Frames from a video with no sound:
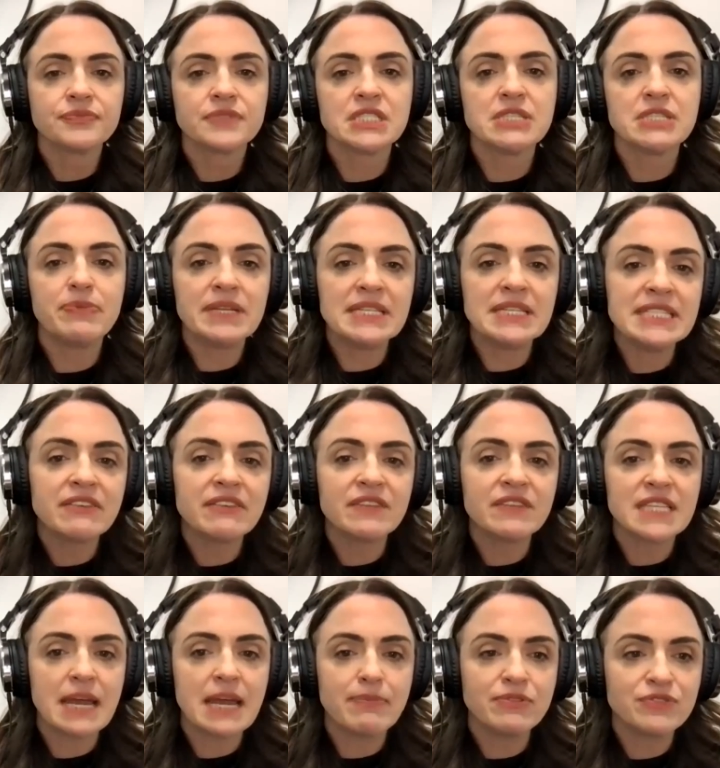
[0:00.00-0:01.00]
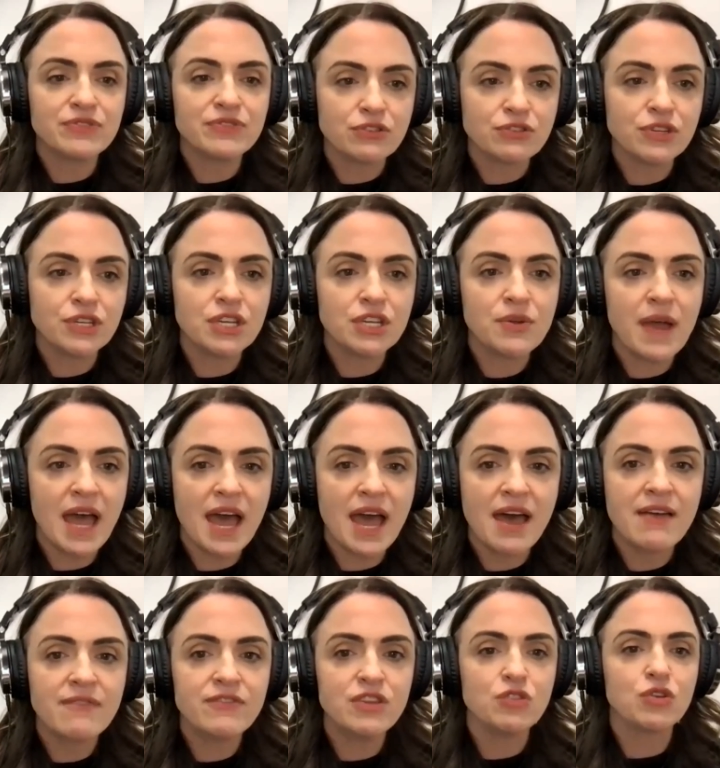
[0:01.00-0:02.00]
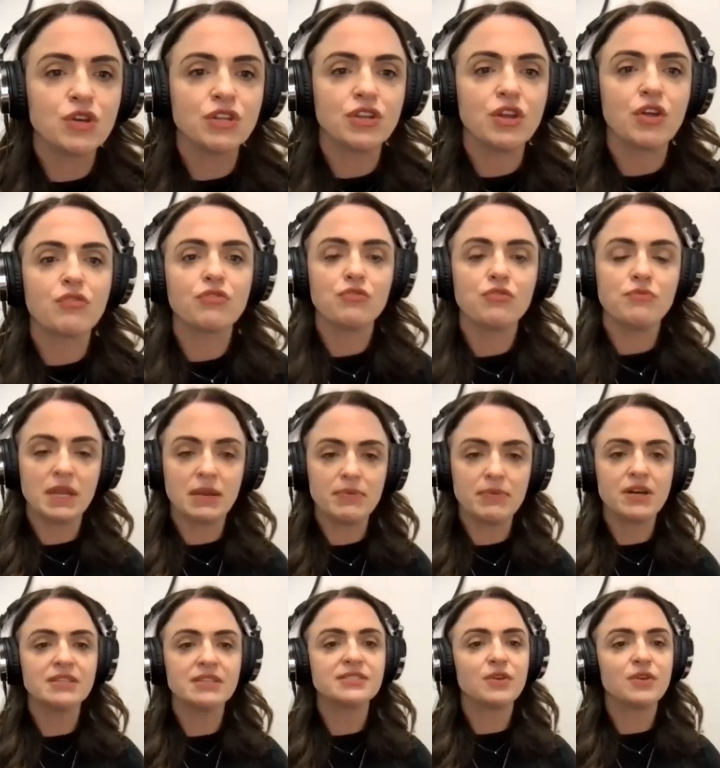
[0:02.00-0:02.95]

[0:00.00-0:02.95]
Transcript: Depending on the type of surgery you have, you could go through menopause.